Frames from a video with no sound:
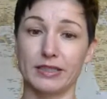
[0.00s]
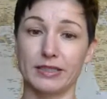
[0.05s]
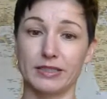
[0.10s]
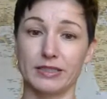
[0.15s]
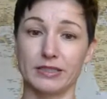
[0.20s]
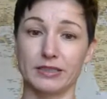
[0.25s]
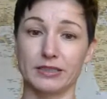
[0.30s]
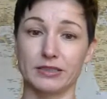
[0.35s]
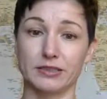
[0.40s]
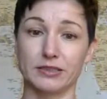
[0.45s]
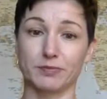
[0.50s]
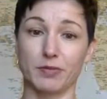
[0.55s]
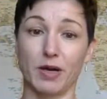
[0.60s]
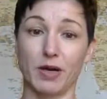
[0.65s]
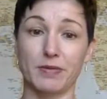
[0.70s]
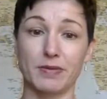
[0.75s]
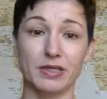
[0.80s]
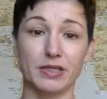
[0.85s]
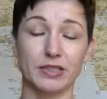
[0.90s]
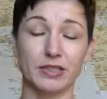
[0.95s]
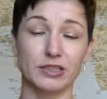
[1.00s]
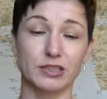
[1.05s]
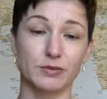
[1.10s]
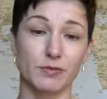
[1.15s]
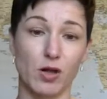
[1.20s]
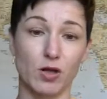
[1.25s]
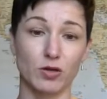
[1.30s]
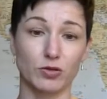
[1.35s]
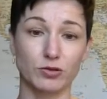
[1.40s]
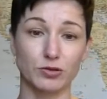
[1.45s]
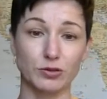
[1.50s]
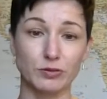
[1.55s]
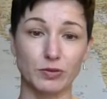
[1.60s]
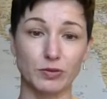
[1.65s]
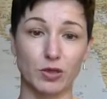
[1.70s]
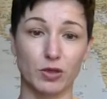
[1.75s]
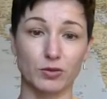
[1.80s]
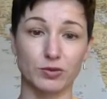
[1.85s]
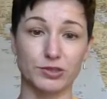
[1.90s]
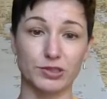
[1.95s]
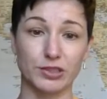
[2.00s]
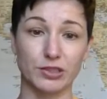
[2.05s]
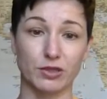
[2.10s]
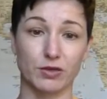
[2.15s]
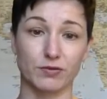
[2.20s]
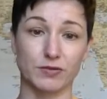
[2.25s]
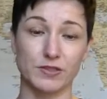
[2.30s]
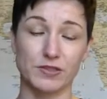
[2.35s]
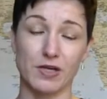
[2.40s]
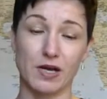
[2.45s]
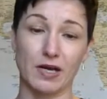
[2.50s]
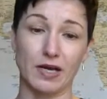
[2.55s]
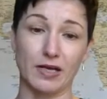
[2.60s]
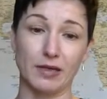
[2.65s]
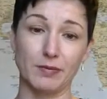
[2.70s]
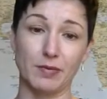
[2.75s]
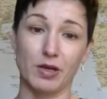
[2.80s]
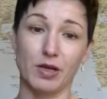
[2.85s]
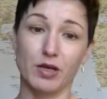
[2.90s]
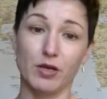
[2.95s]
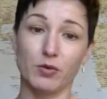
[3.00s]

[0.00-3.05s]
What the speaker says: is primarily small group coaching over time